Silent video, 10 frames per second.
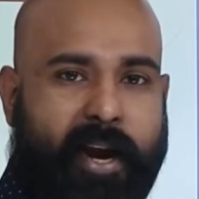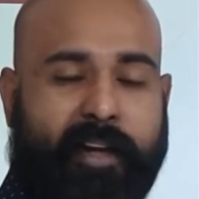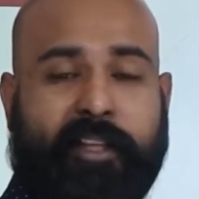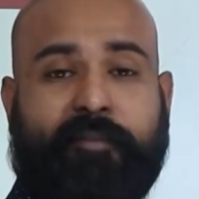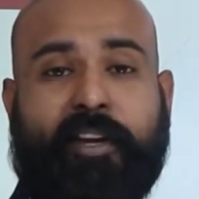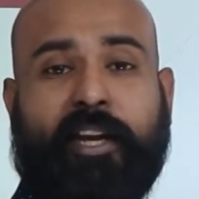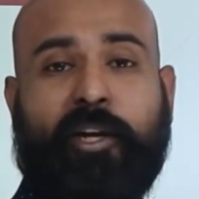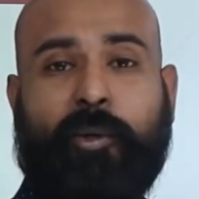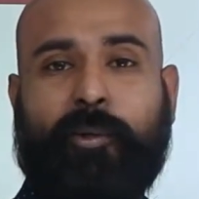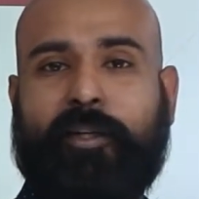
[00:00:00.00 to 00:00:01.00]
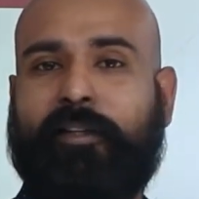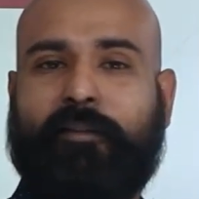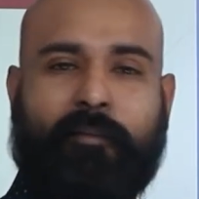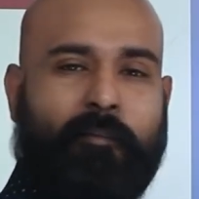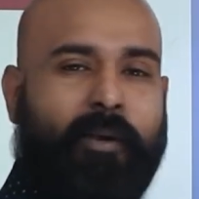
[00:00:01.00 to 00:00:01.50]
Anything we can do,
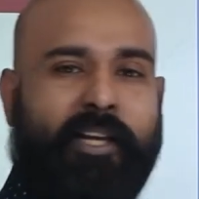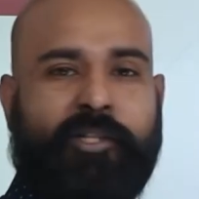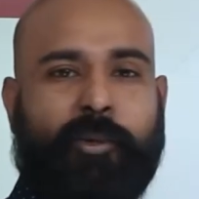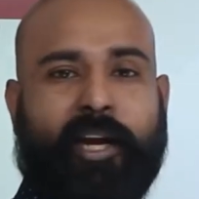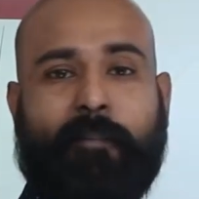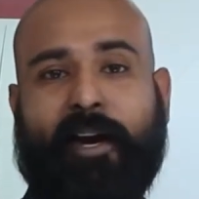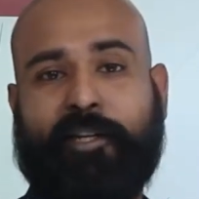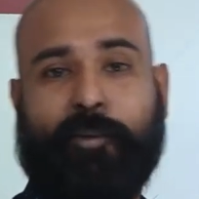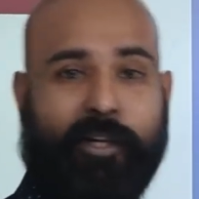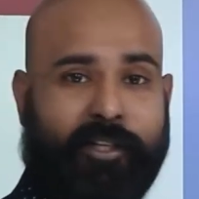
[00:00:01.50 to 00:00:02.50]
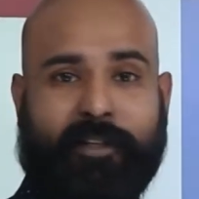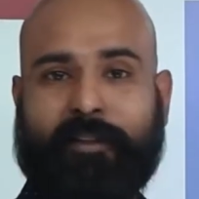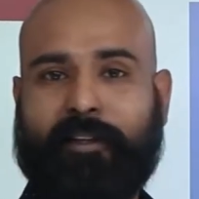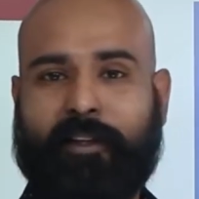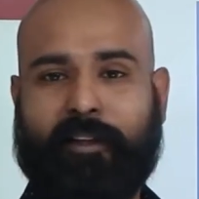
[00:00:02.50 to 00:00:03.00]
please do get back to us.
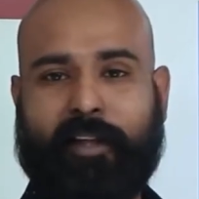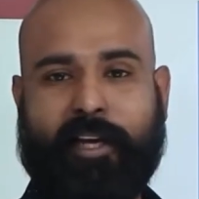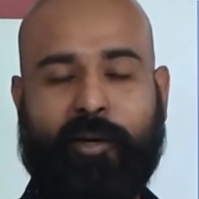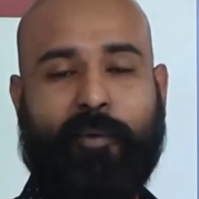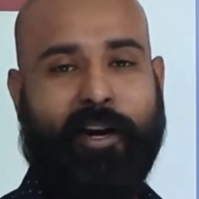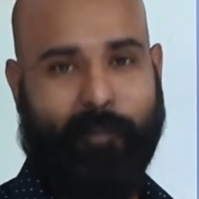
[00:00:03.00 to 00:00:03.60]
Thank you very